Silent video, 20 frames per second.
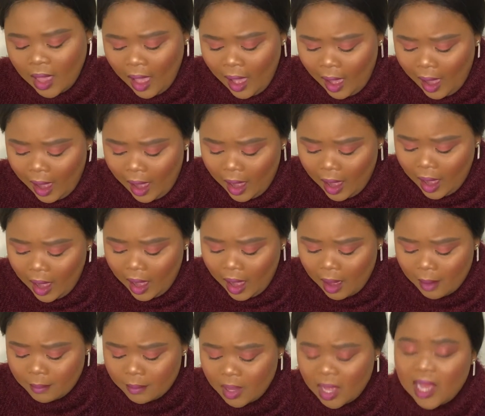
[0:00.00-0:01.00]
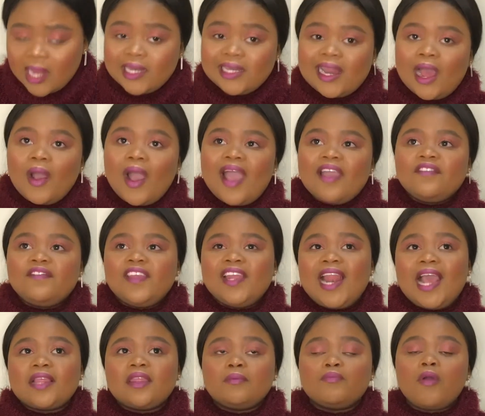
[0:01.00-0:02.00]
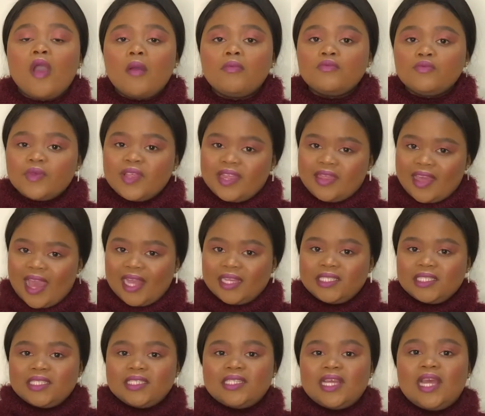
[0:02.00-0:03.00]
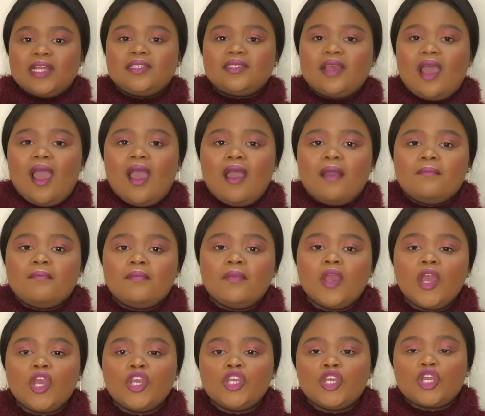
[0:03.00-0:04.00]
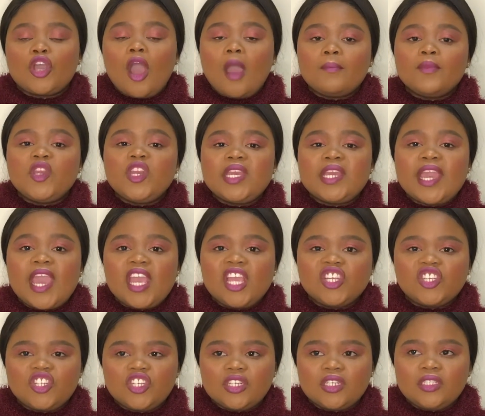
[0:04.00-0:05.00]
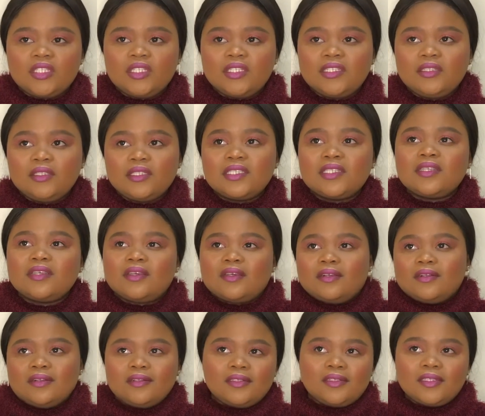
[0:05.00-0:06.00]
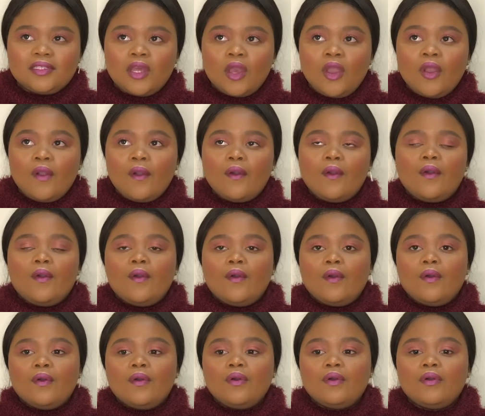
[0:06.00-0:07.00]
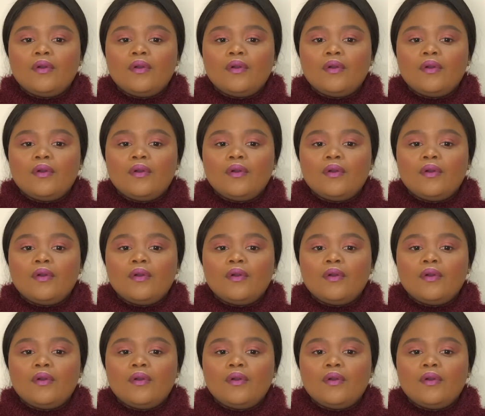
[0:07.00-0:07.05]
Now I feel like the problem with that is that your communication skills, or